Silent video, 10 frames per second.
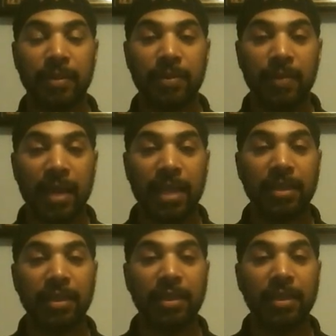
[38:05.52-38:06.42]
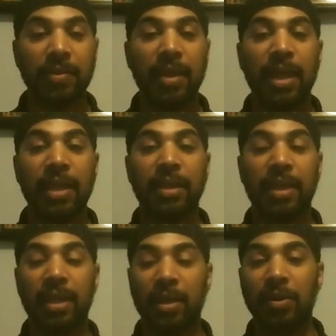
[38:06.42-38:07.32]
You have to,
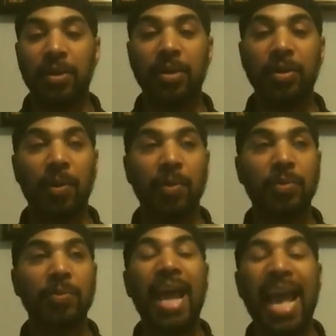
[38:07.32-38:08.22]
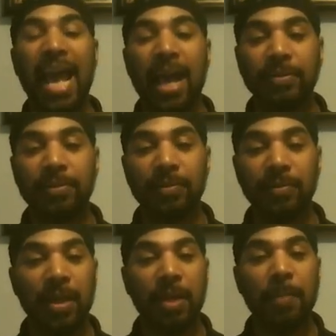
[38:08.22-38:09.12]
in order to grow, you have
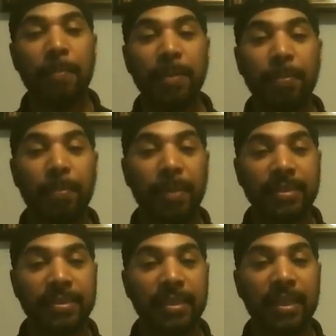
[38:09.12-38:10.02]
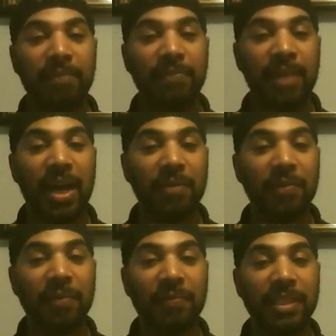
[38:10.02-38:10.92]
to be placed in that fire of
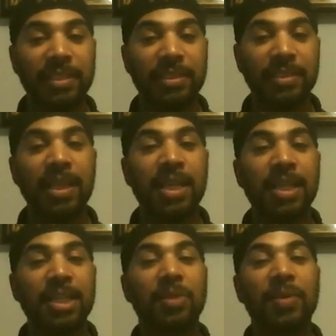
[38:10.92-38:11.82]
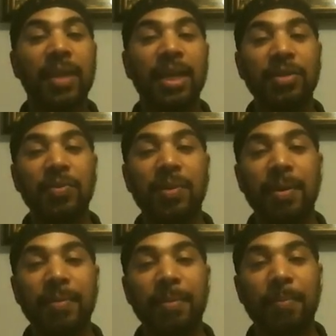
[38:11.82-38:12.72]
affliction so that you
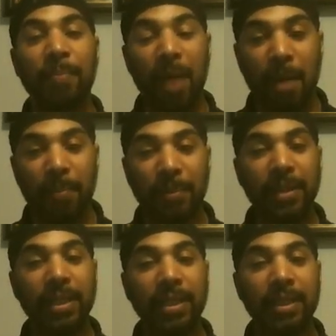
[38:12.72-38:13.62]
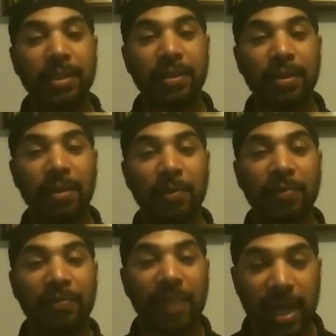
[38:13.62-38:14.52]
can be properly
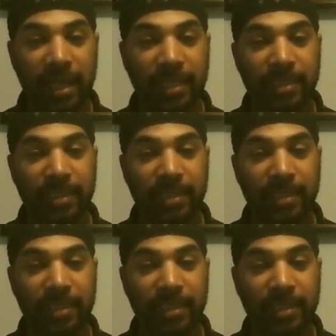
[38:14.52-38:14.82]
refined.